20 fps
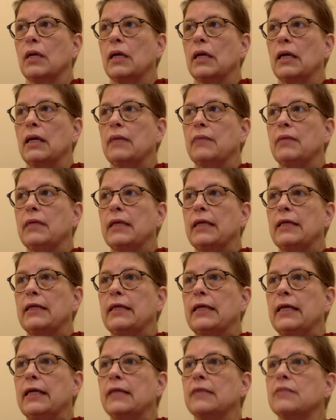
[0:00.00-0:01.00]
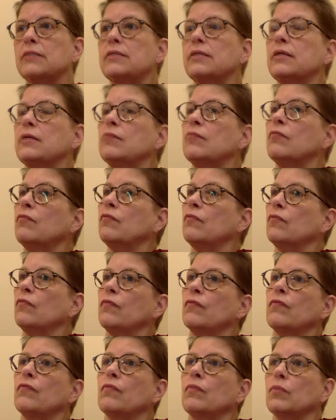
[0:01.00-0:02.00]
it, it can seem
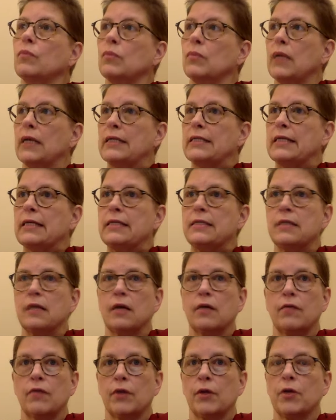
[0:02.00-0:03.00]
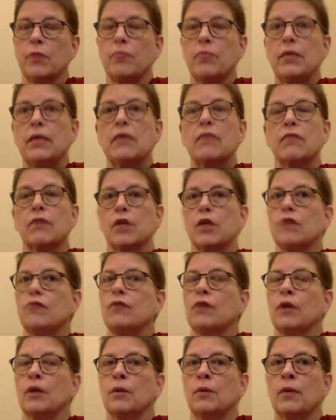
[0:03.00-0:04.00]
as I said, very big, very
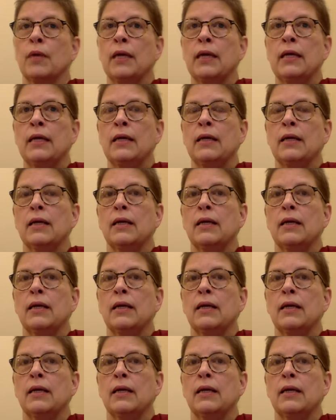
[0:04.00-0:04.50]
far away.